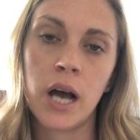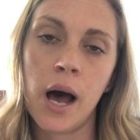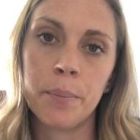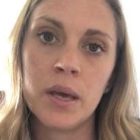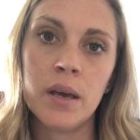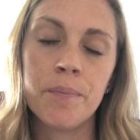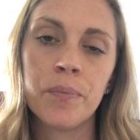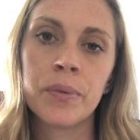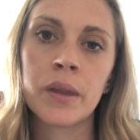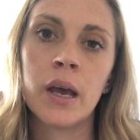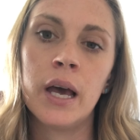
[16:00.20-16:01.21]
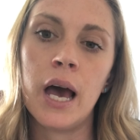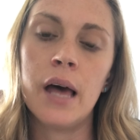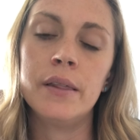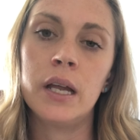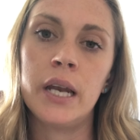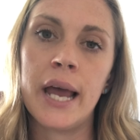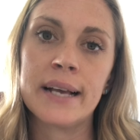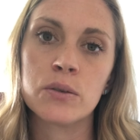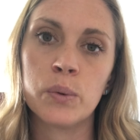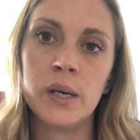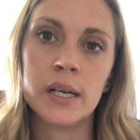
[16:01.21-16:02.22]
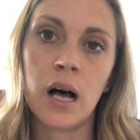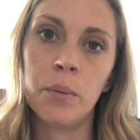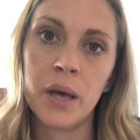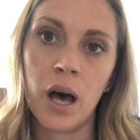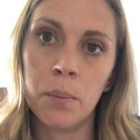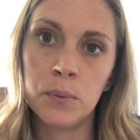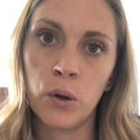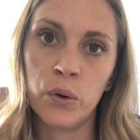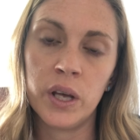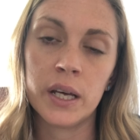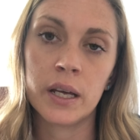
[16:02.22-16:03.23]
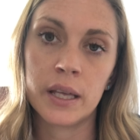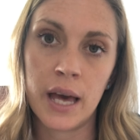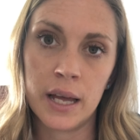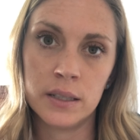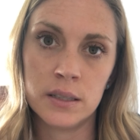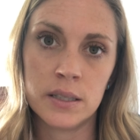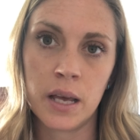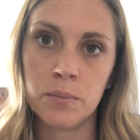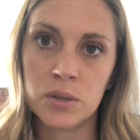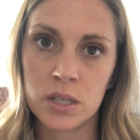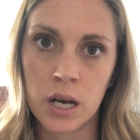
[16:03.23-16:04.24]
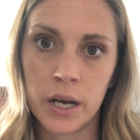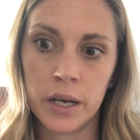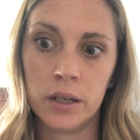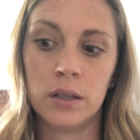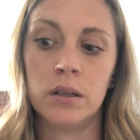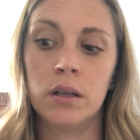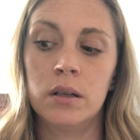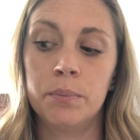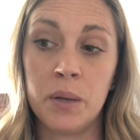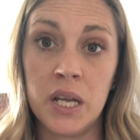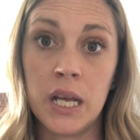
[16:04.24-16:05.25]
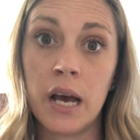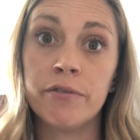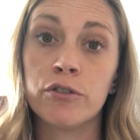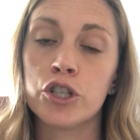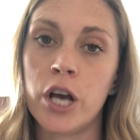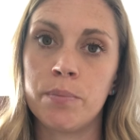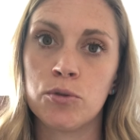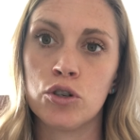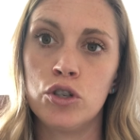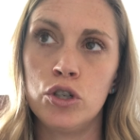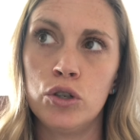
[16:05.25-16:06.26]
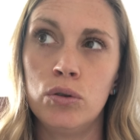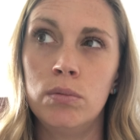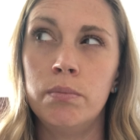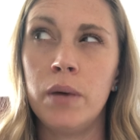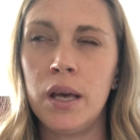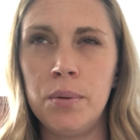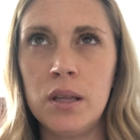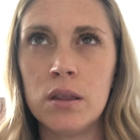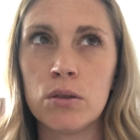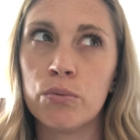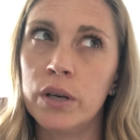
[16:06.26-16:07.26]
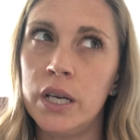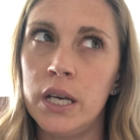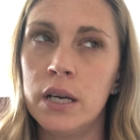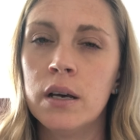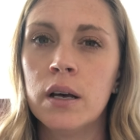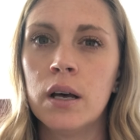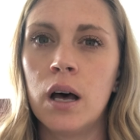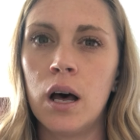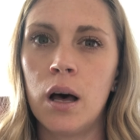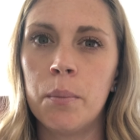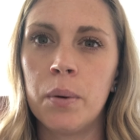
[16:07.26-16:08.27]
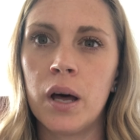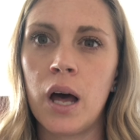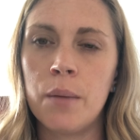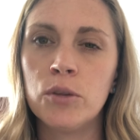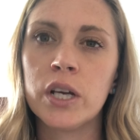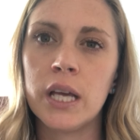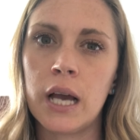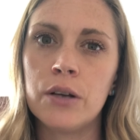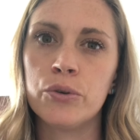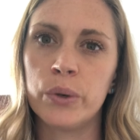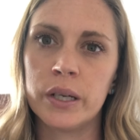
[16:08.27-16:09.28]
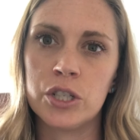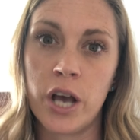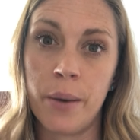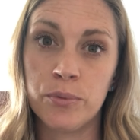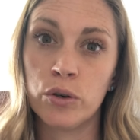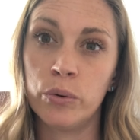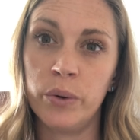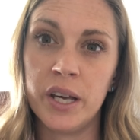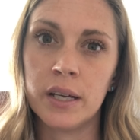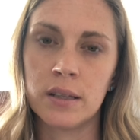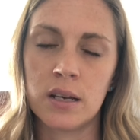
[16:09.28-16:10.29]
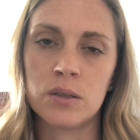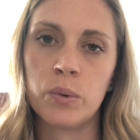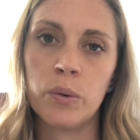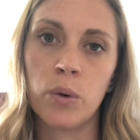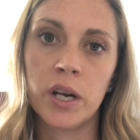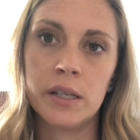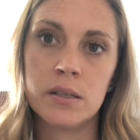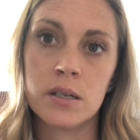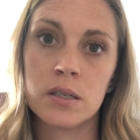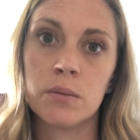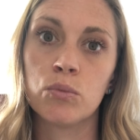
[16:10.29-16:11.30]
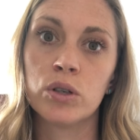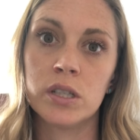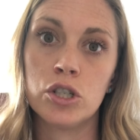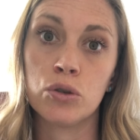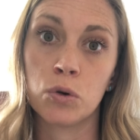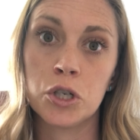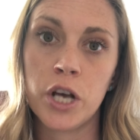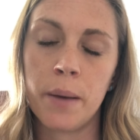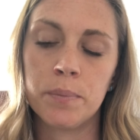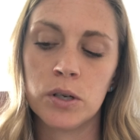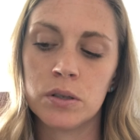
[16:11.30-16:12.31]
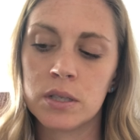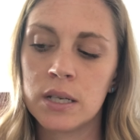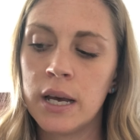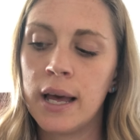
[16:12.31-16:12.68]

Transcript: copy. And then next week, I'll be uploading again, same style, PDF for chapter 2, maybe 3, but I'm looking at doing a chapter a week unless we run into some really short chapters.